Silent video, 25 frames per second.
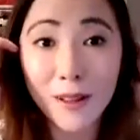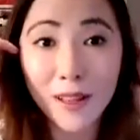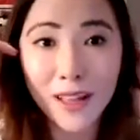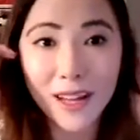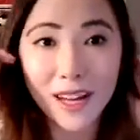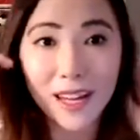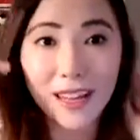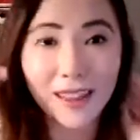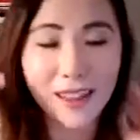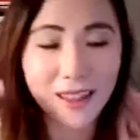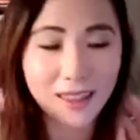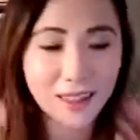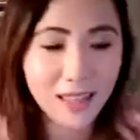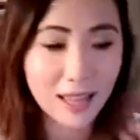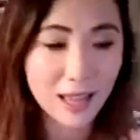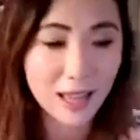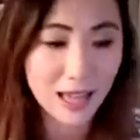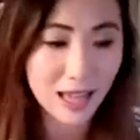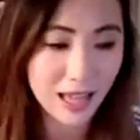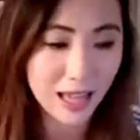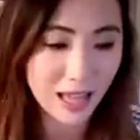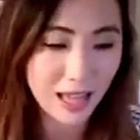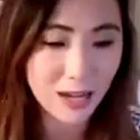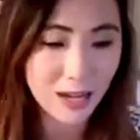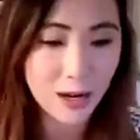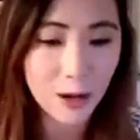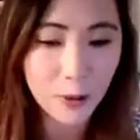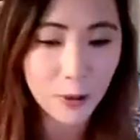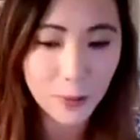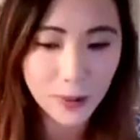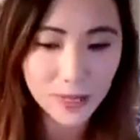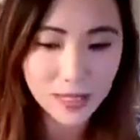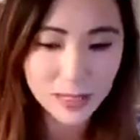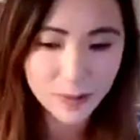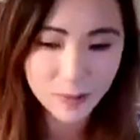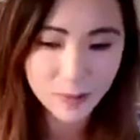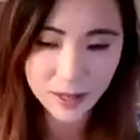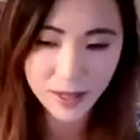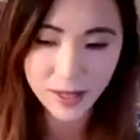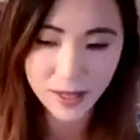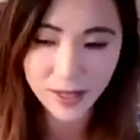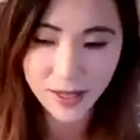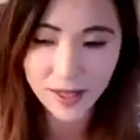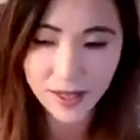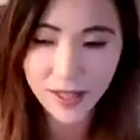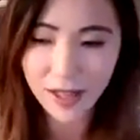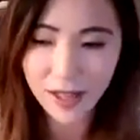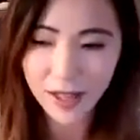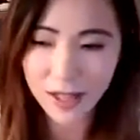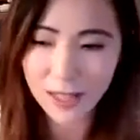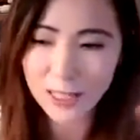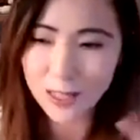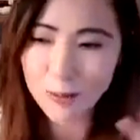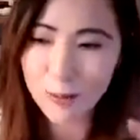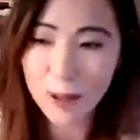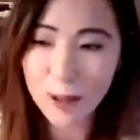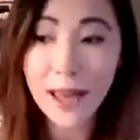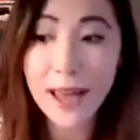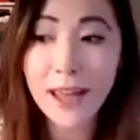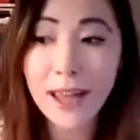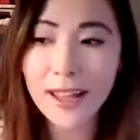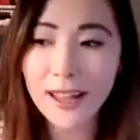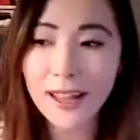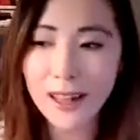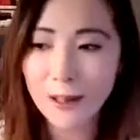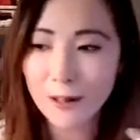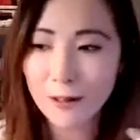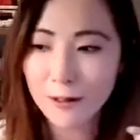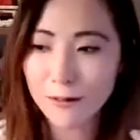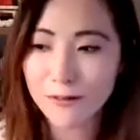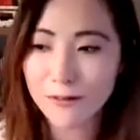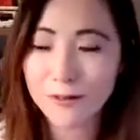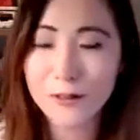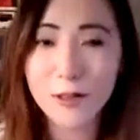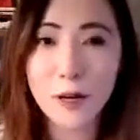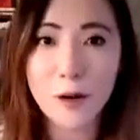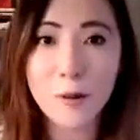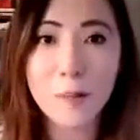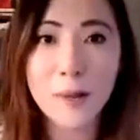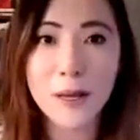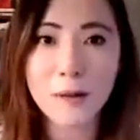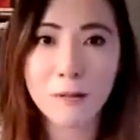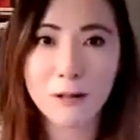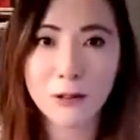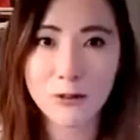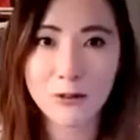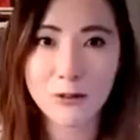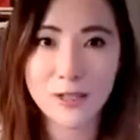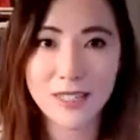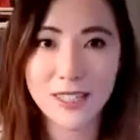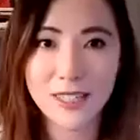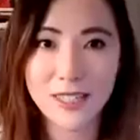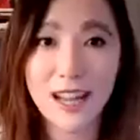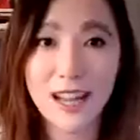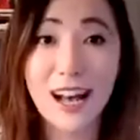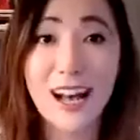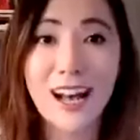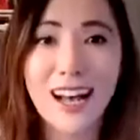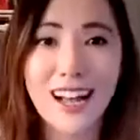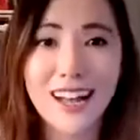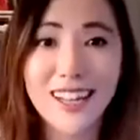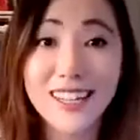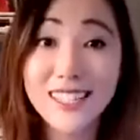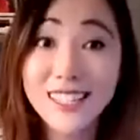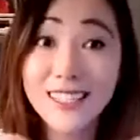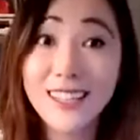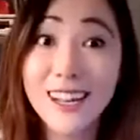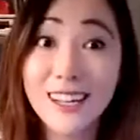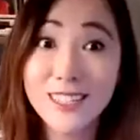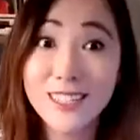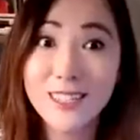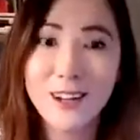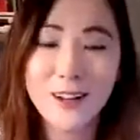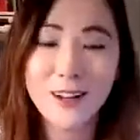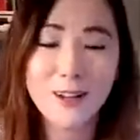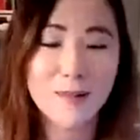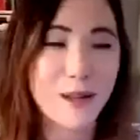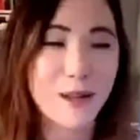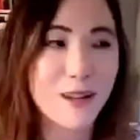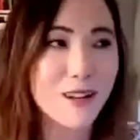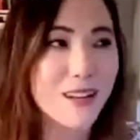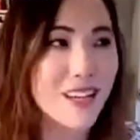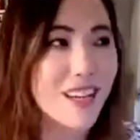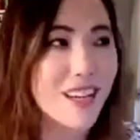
And I think that had always been his way of coping, which was to not talk about it.